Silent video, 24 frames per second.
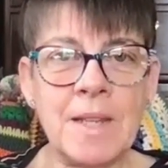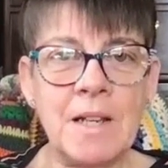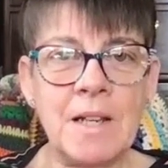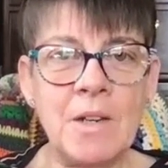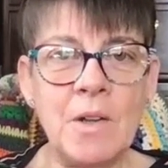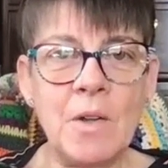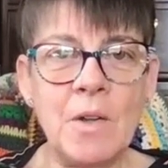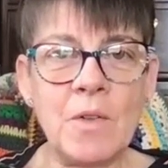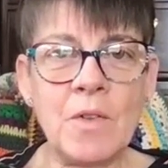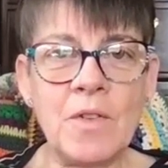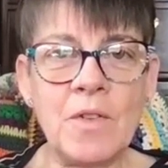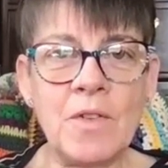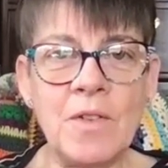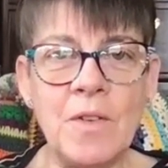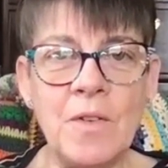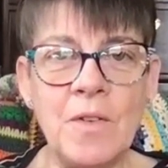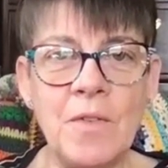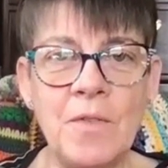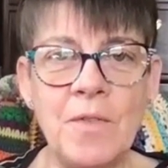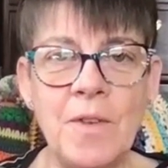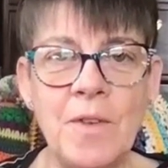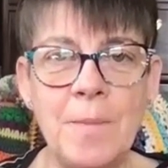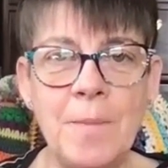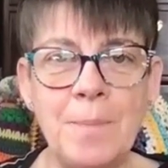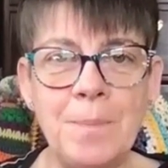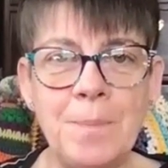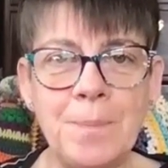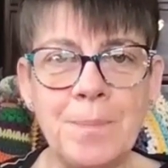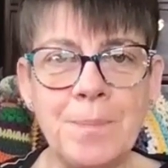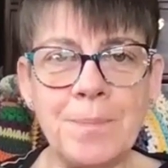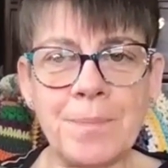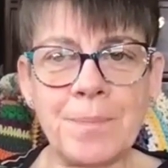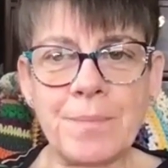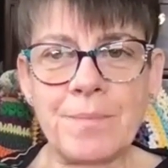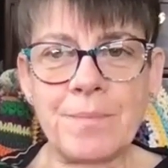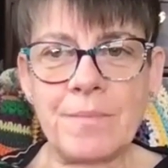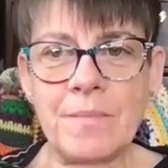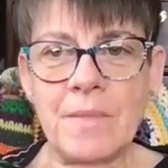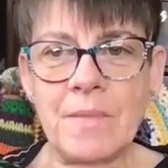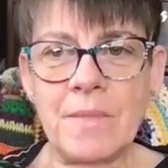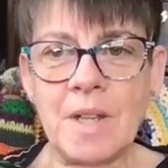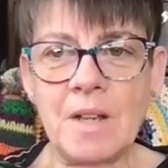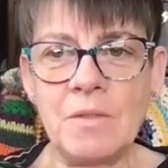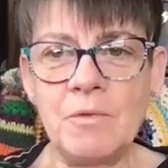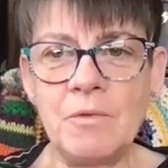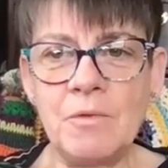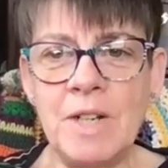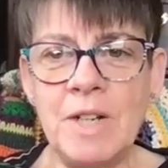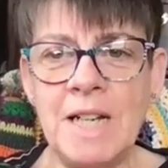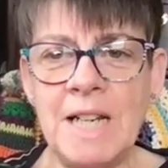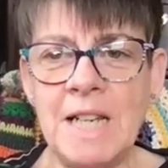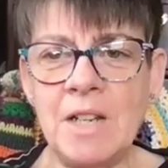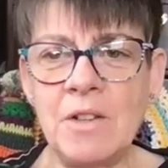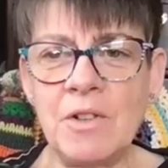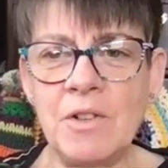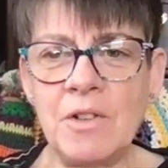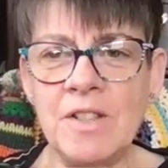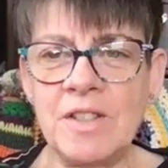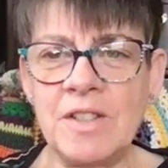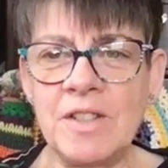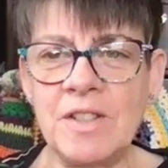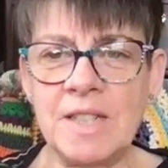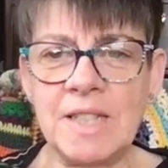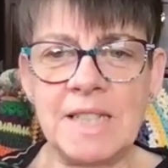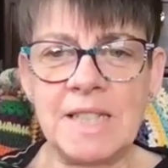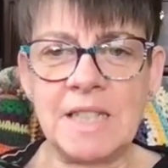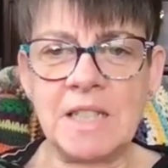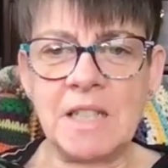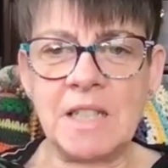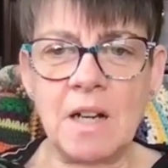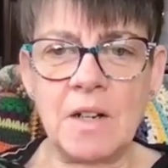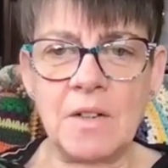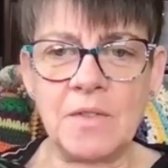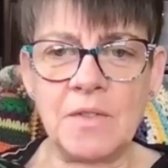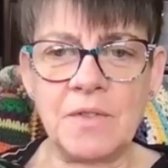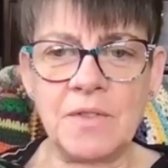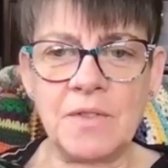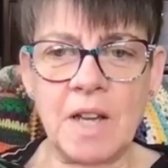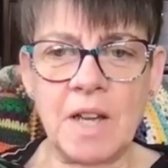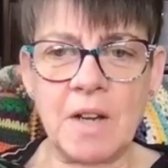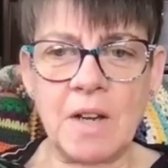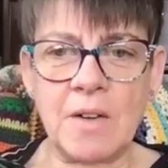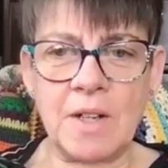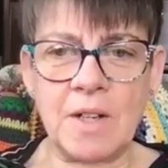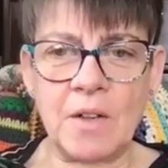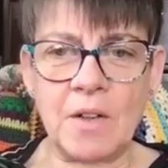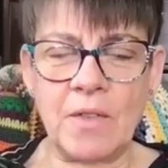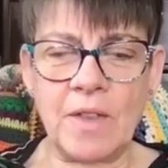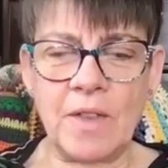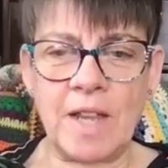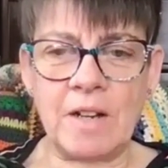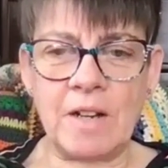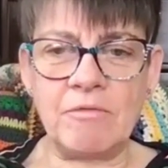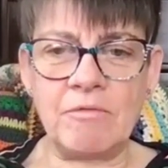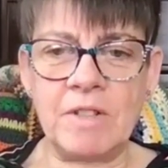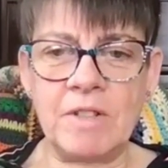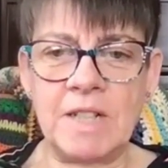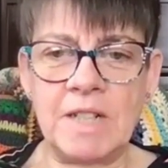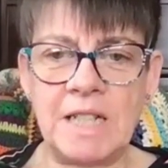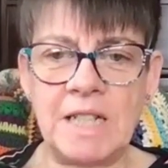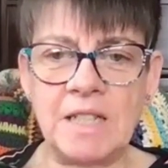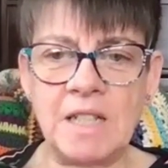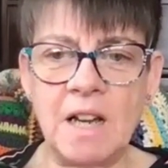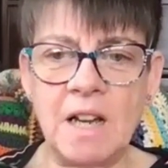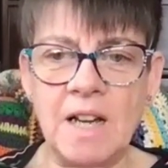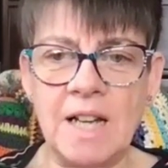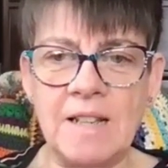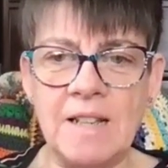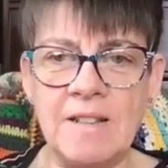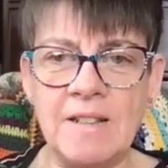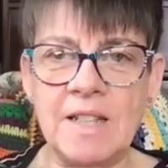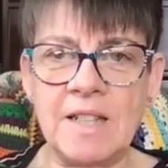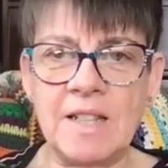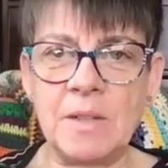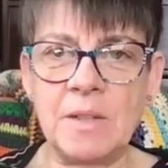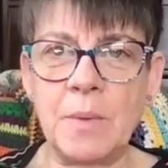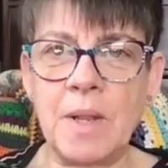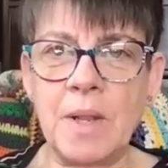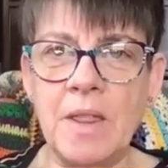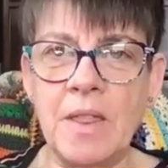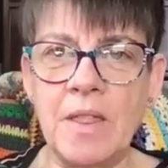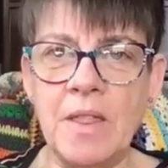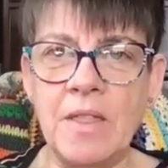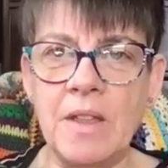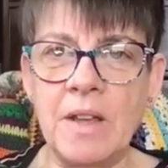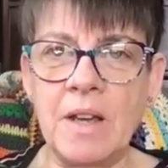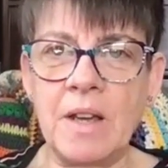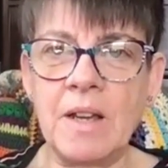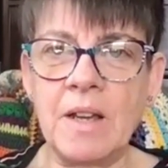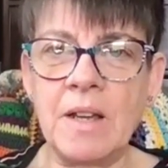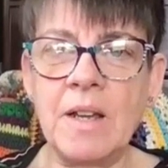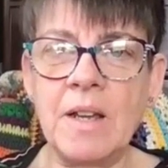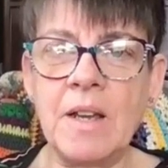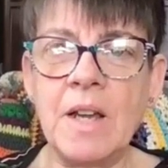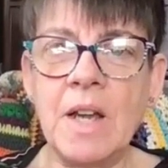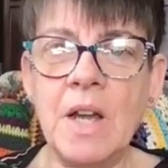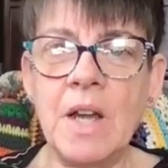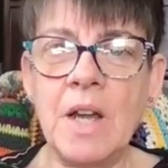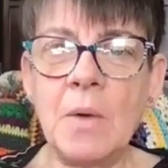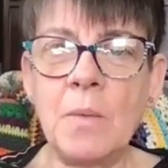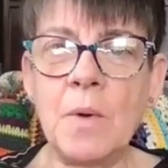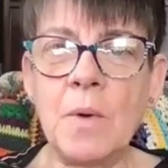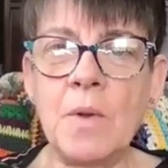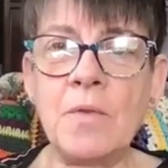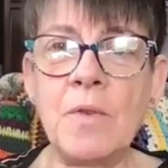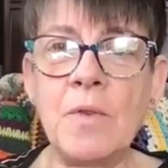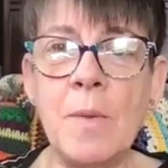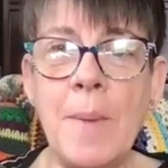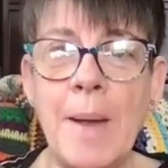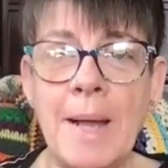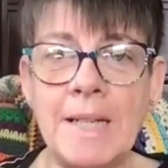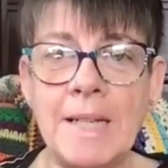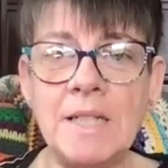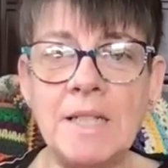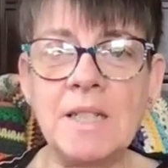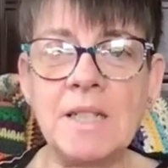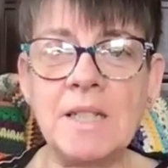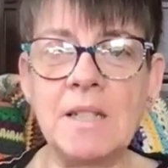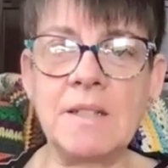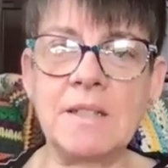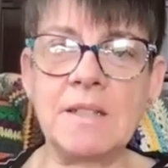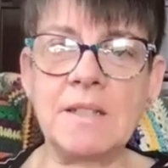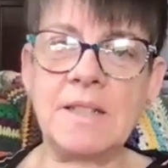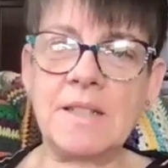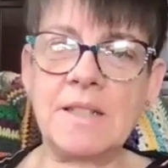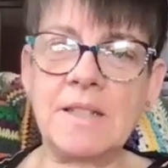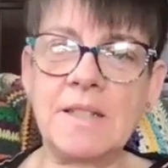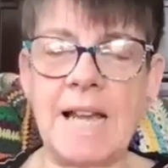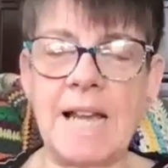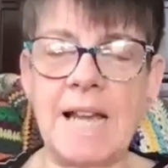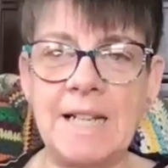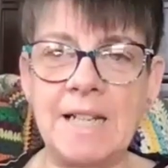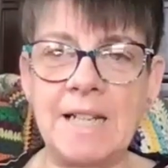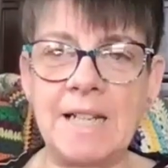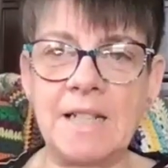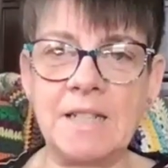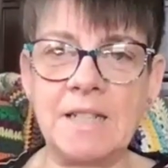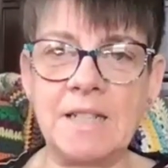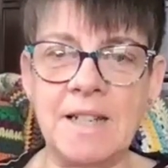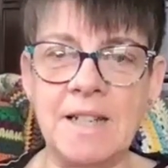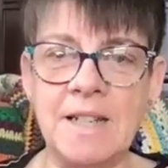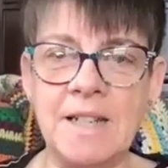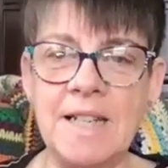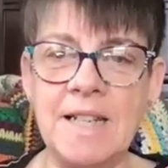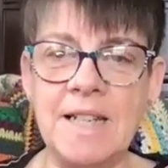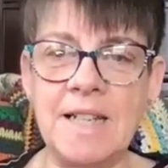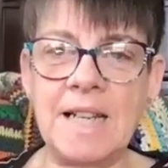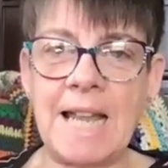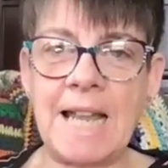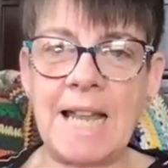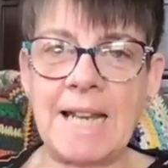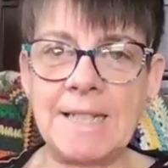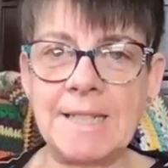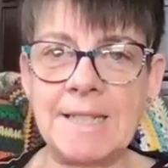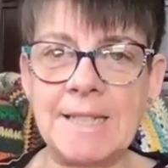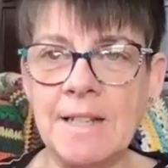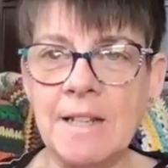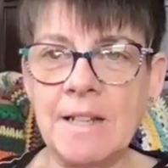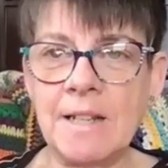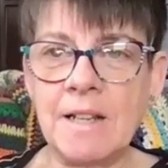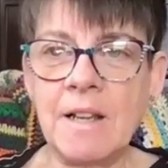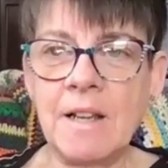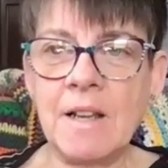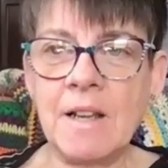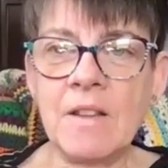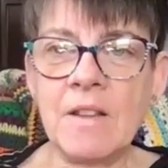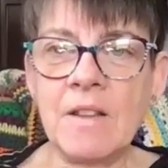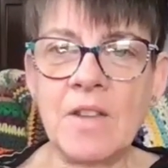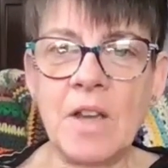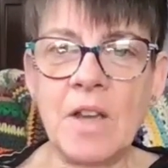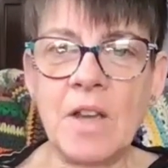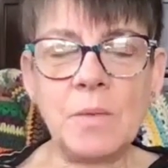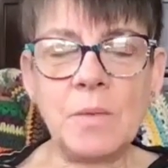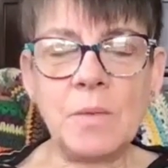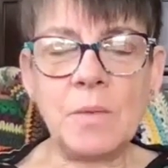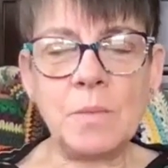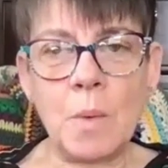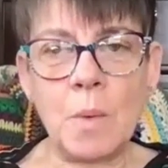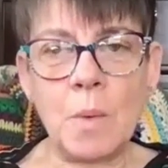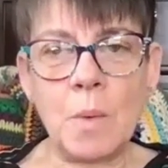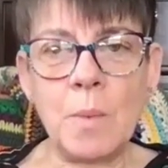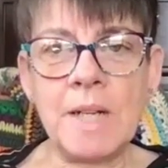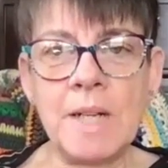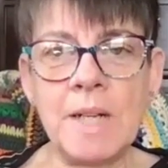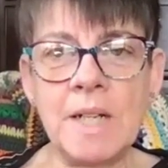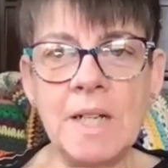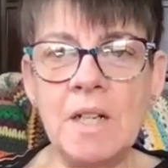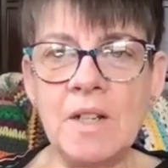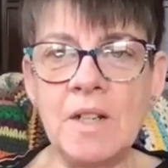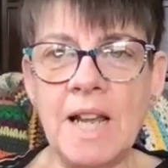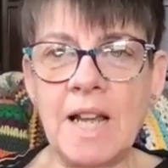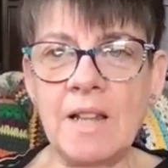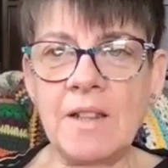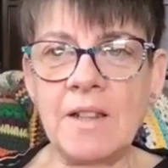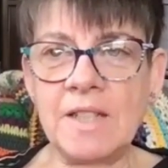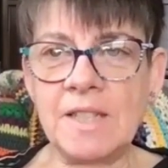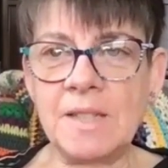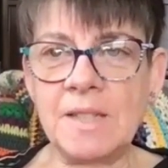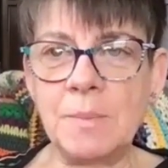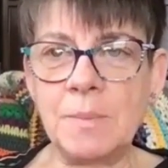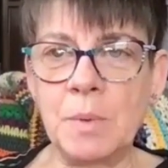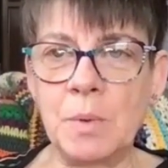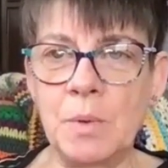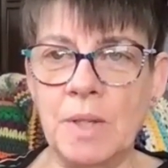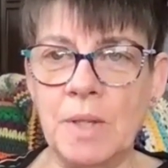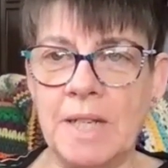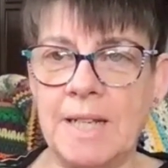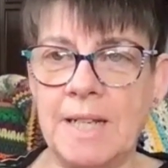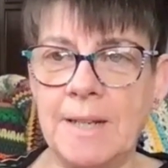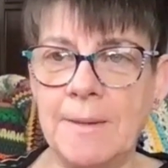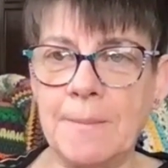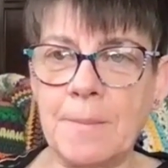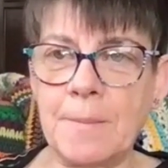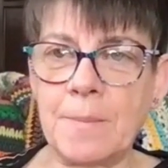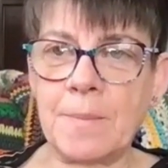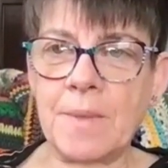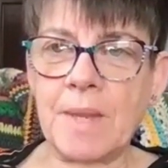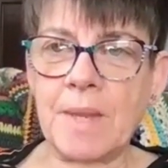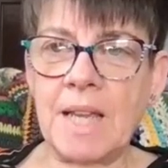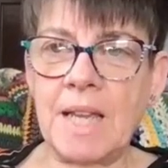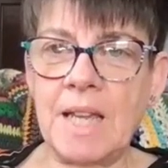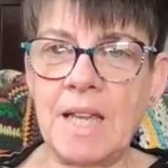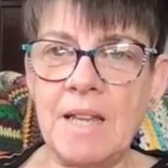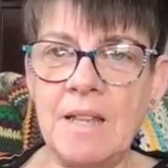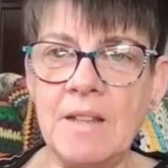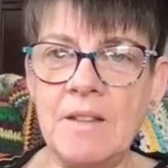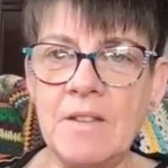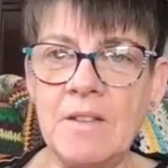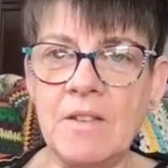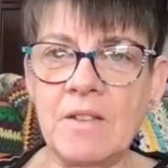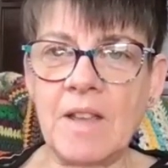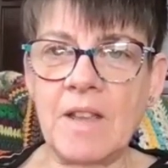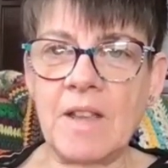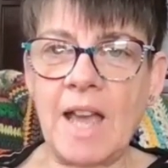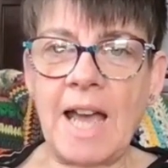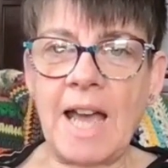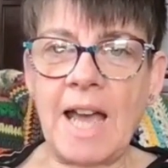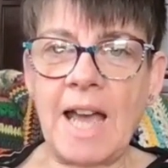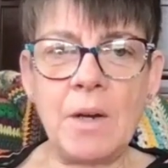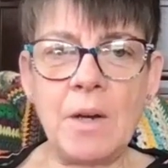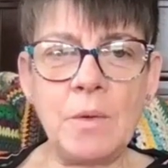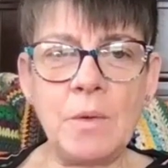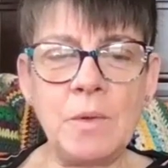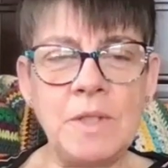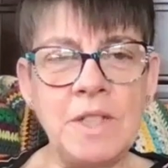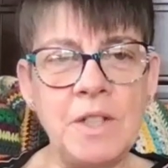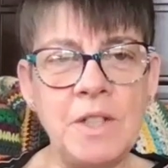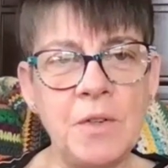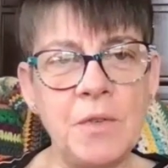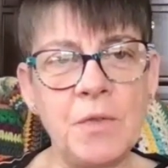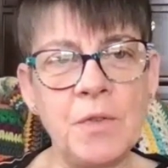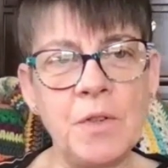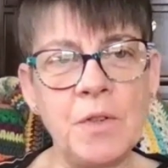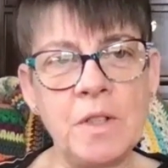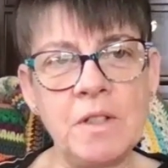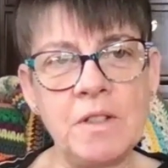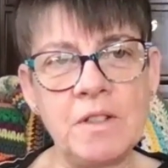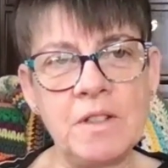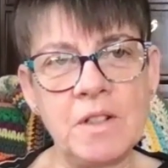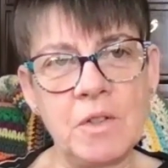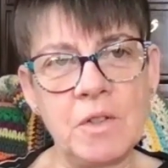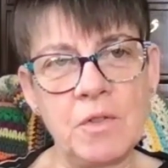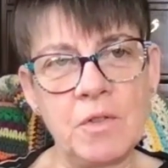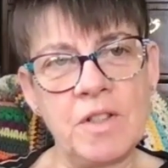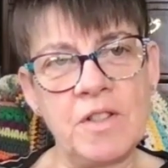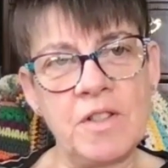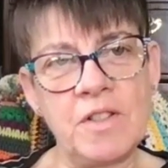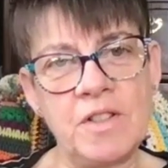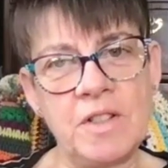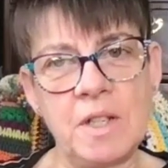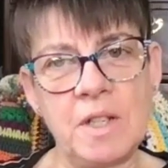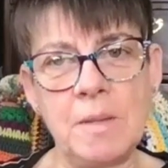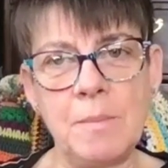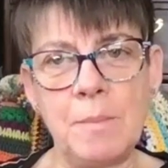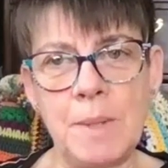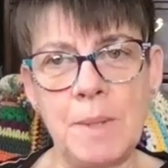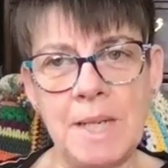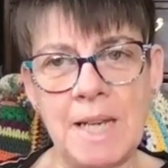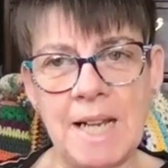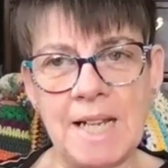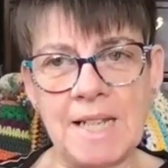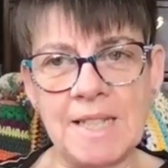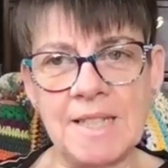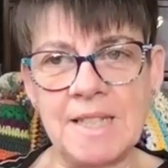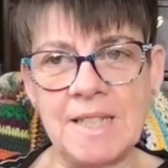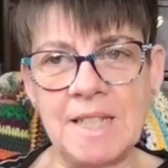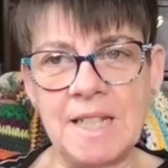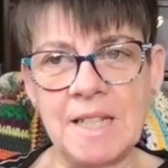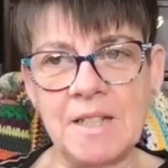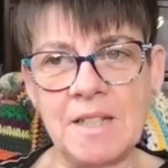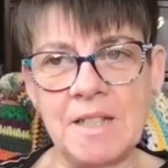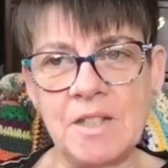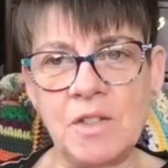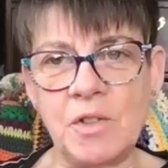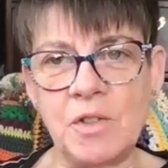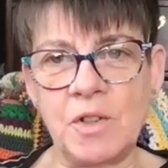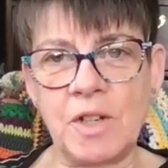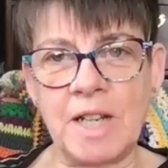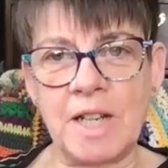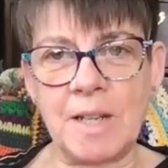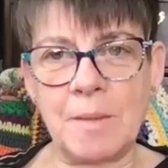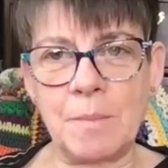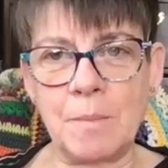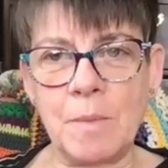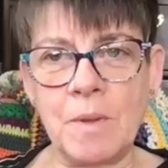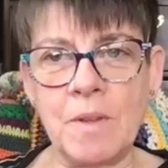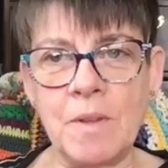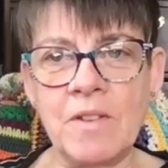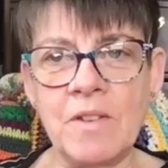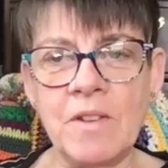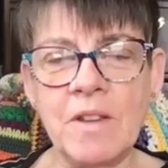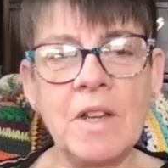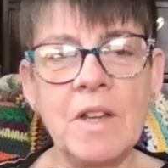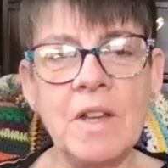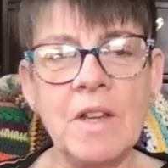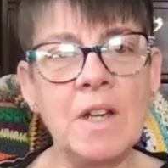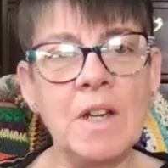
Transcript: Lots of really Christian stuff going on there, really ties in with repentance and Lent. So what we're going to look at this morning is how different Christian monastic streams,